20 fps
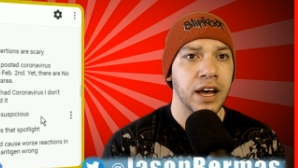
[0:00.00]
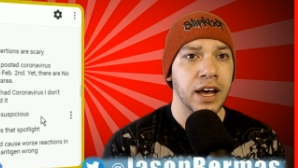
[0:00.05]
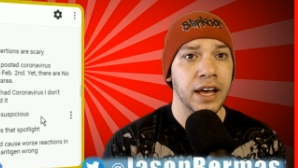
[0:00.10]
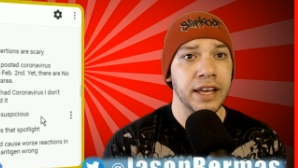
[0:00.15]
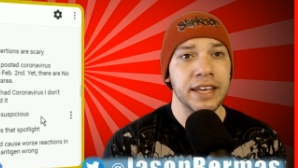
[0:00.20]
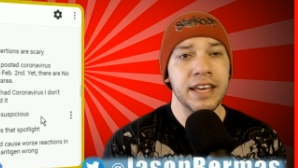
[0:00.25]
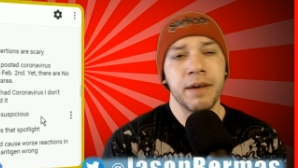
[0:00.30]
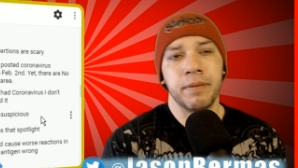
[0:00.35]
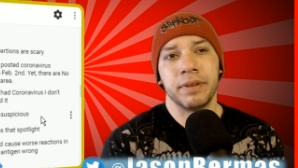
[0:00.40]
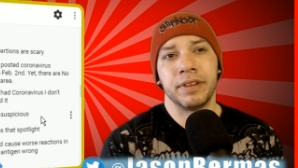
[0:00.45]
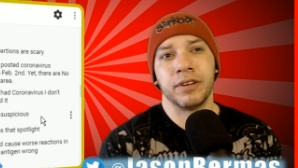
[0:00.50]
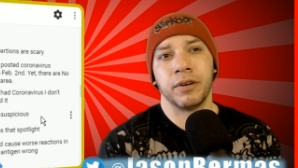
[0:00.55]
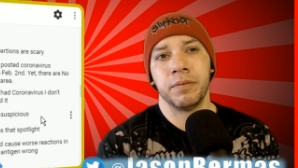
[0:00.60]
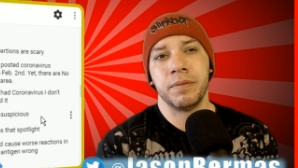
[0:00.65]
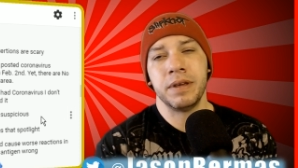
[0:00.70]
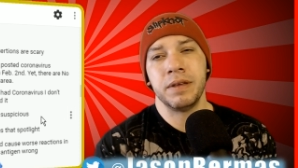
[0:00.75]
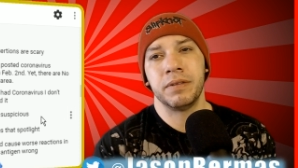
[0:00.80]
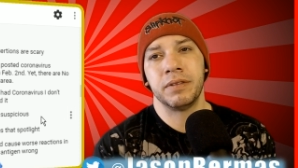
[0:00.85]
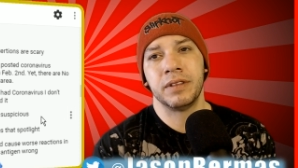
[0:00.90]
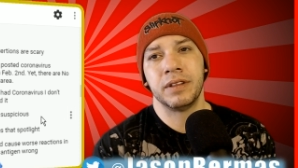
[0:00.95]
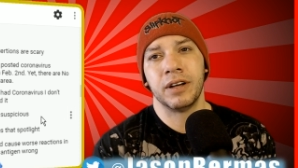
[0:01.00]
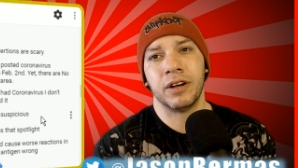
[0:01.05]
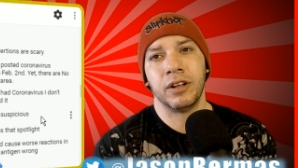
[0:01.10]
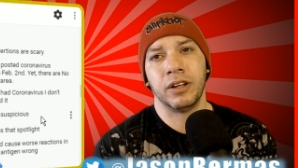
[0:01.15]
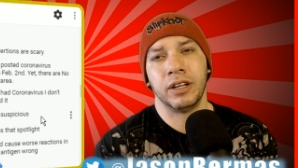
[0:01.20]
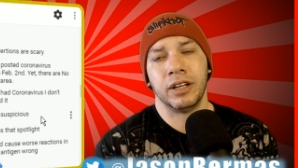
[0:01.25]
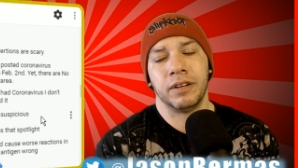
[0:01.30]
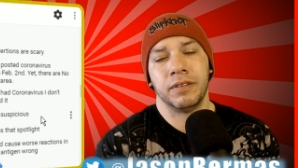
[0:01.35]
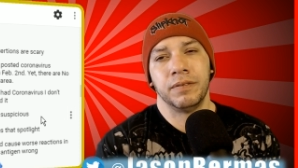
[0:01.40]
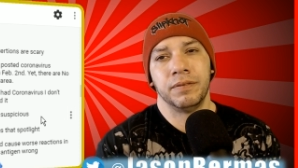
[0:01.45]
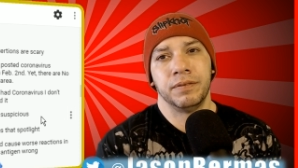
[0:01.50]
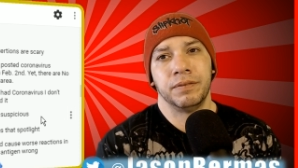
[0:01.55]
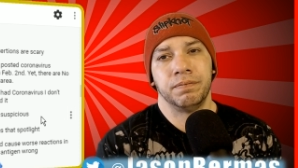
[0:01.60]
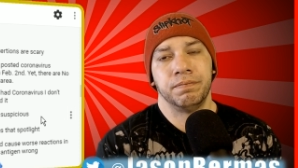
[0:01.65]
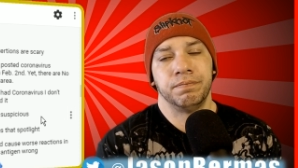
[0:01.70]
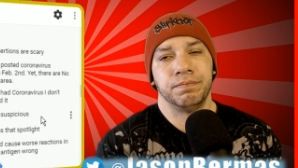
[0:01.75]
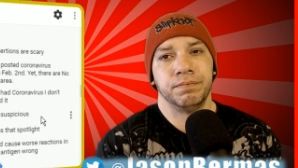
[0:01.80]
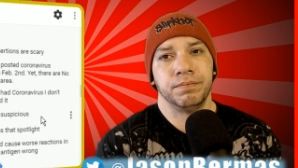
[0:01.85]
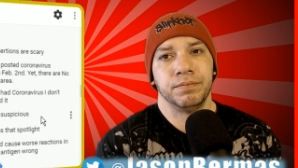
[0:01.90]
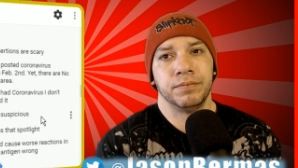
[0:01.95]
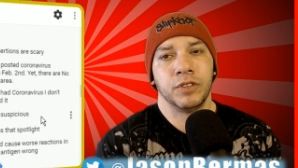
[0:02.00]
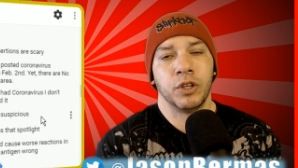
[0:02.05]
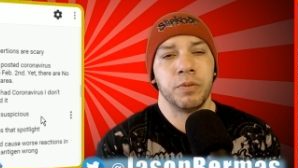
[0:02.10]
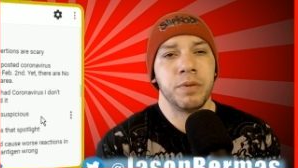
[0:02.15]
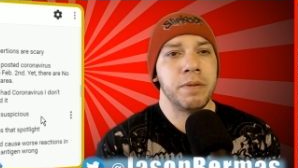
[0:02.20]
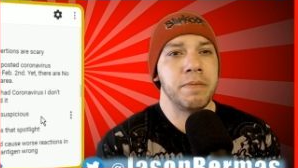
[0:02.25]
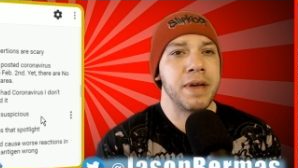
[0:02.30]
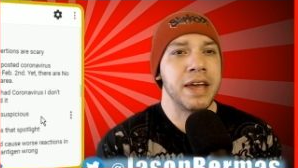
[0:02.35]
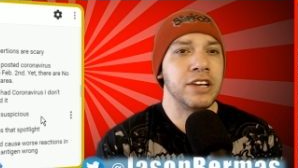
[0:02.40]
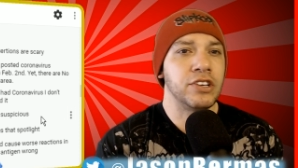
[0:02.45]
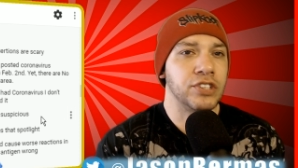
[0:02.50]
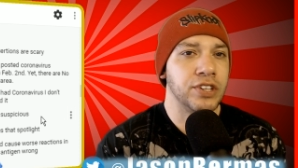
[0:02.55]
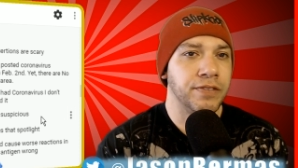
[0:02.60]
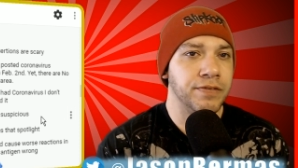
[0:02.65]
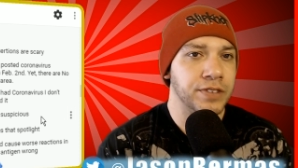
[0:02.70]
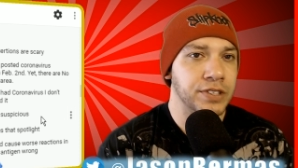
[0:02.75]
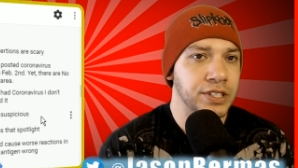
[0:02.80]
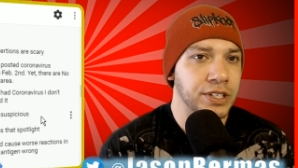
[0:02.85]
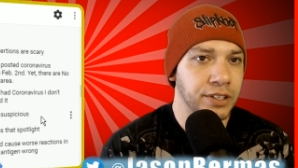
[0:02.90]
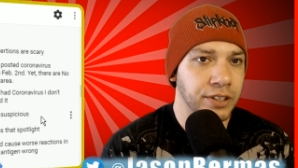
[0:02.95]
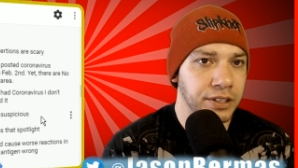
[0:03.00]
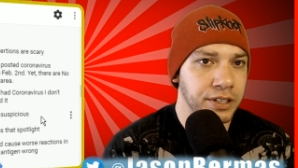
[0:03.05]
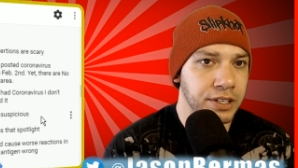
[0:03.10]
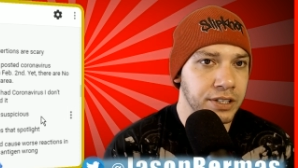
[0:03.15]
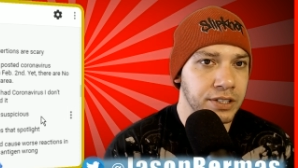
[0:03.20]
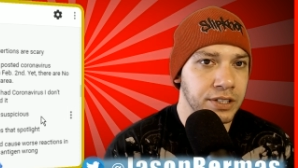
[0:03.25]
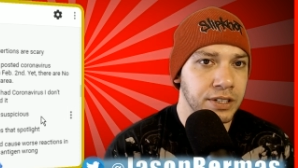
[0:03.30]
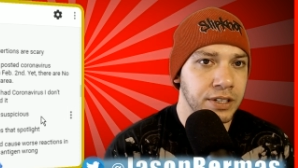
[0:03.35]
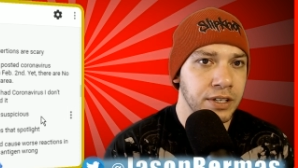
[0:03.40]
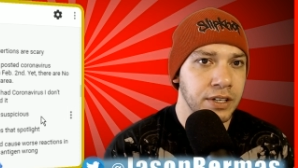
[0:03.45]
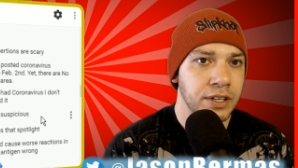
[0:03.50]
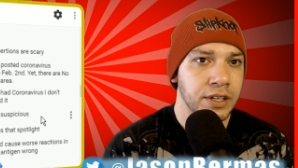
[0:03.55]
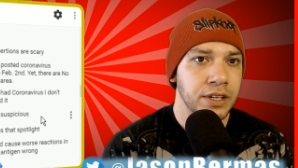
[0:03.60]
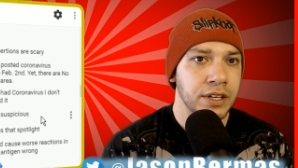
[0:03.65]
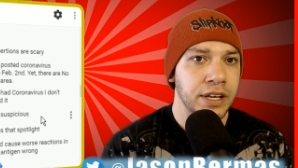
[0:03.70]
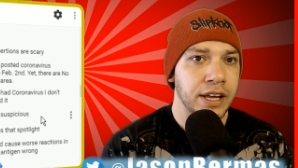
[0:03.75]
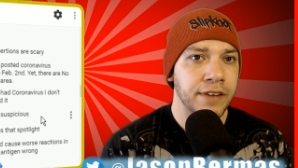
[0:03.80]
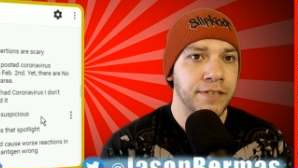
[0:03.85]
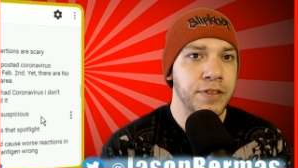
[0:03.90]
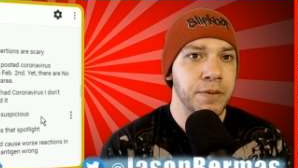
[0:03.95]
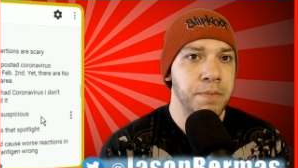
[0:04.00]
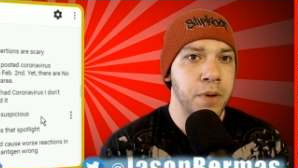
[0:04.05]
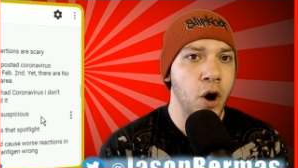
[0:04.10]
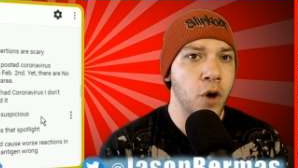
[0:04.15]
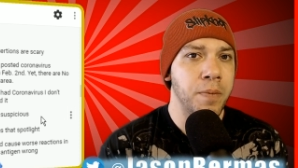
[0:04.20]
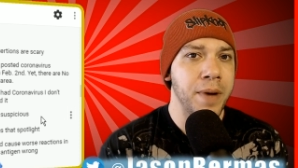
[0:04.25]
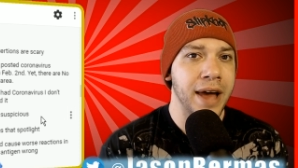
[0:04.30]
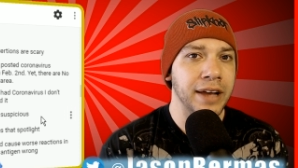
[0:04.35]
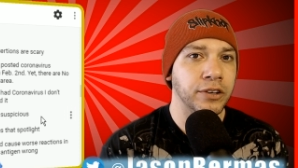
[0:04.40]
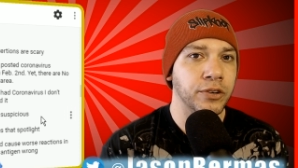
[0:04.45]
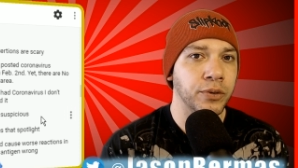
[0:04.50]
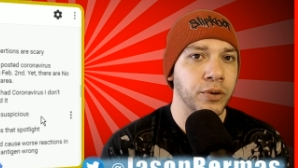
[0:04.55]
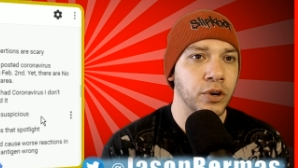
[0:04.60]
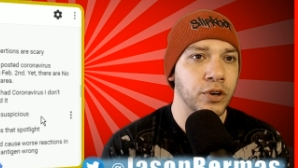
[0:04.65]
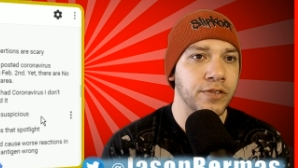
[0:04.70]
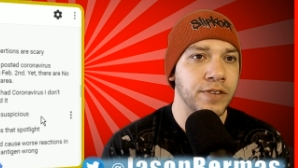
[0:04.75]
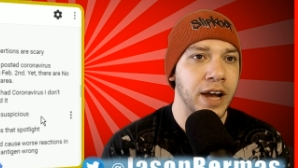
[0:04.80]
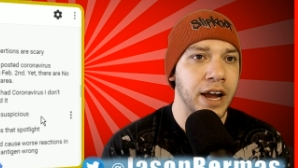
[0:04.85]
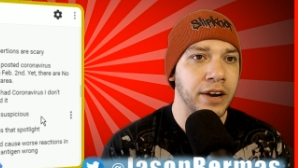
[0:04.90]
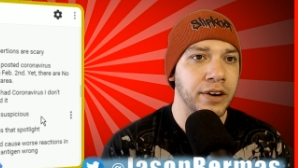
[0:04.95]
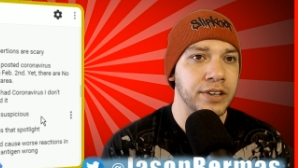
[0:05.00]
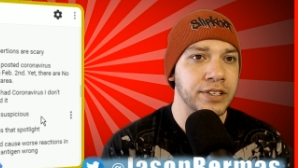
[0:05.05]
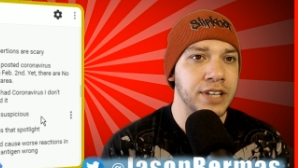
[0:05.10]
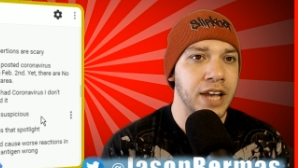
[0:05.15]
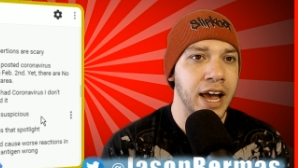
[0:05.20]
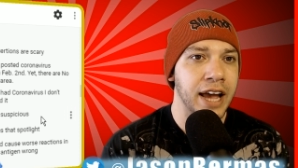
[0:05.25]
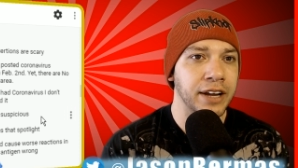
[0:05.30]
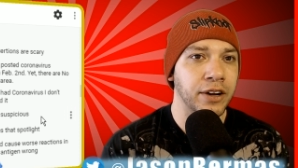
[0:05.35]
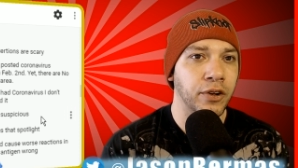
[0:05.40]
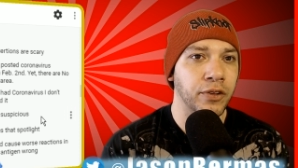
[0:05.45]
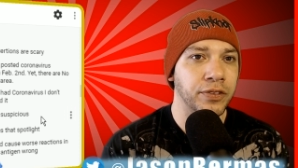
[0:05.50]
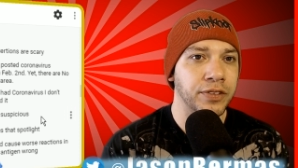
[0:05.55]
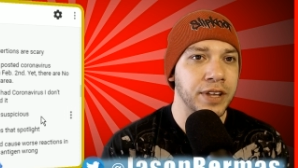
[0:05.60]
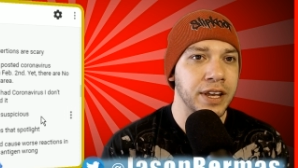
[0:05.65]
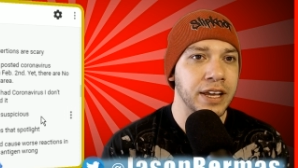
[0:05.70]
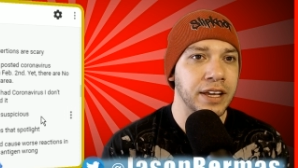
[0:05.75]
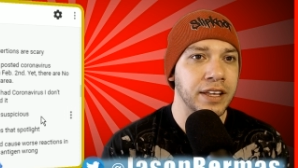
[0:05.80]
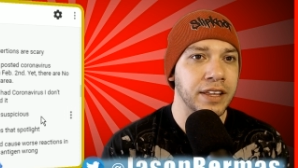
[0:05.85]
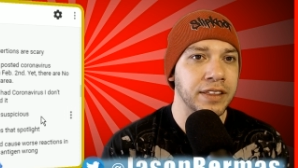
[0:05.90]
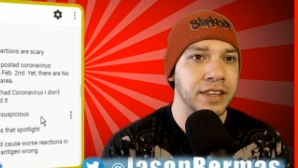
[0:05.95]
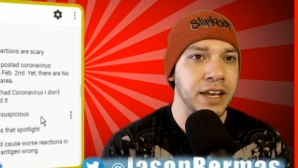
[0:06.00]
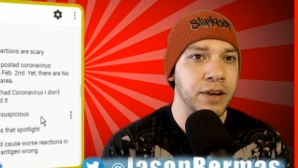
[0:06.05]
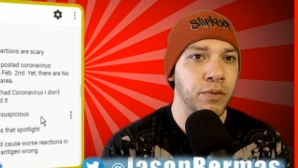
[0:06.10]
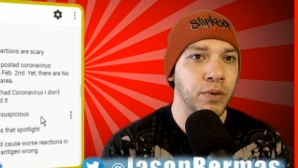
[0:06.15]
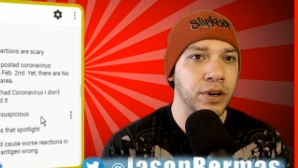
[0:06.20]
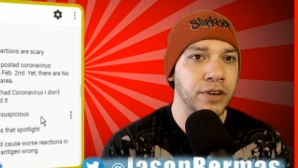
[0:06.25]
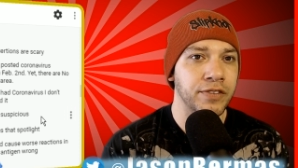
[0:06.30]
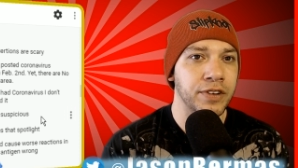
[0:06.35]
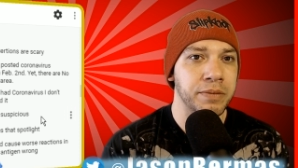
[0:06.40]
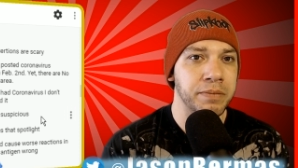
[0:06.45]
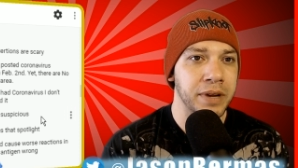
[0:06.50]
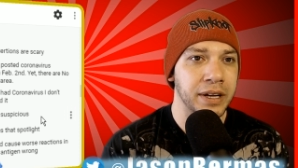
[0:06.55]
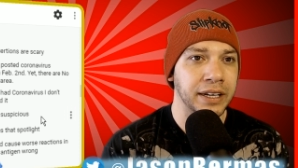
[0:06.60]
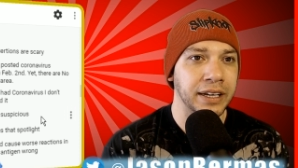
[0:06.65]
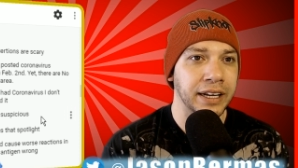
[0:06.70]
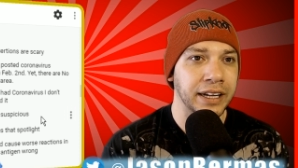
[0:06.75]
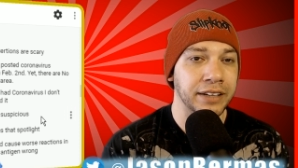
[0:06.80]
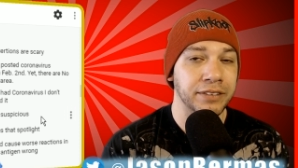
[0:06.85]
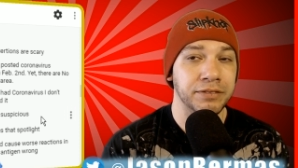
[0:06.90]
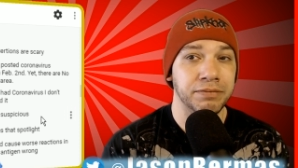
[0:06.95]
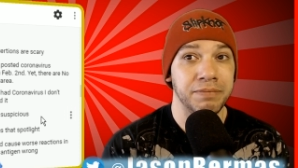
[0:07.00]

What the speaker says: Yeah, but they'll be makeshift facilities. If the Pope had coronavirus, I don't think they would have admitted it.